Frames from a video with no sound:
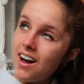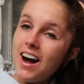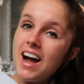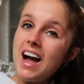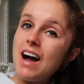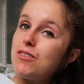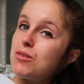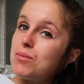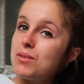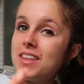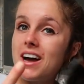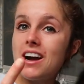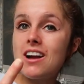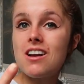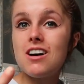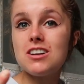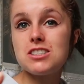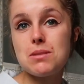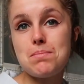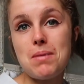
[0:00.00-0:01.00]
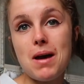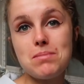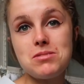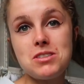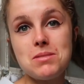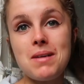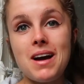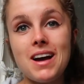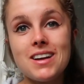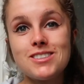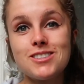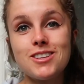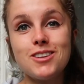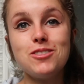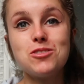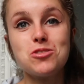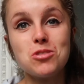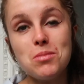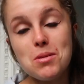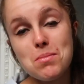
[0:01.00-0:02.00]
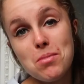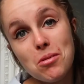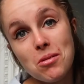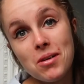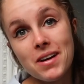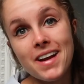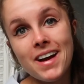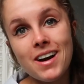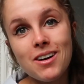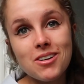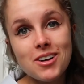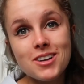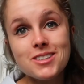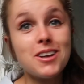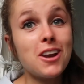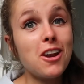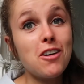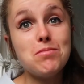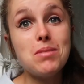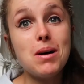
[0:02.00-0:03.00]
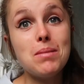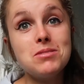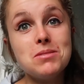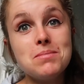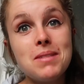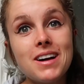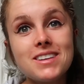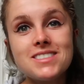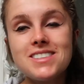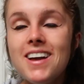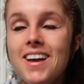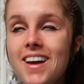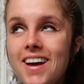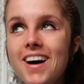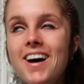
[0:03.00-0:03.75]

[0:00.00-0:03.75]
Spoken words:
I have it with that glass of Pepsi Max that you saw me pouring out because I love Pepsi Max.